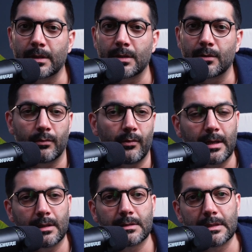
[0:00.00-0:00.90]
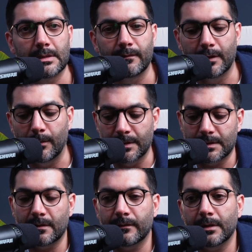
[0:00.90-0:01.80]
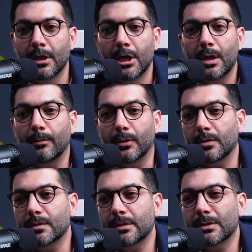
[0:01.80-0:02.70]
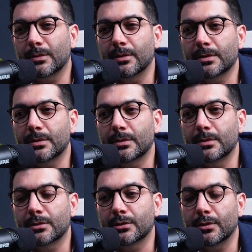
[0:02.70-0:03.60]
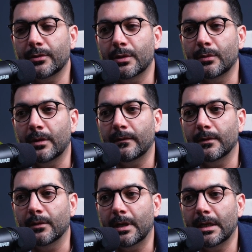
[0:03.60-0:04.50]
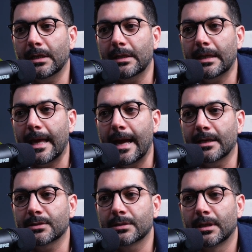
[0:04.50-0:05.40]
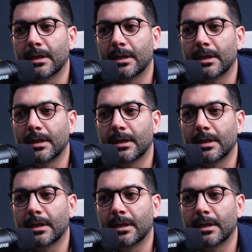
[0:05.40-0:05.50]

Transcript: you're running the development server, but also it's going to show you if you're hitting the cache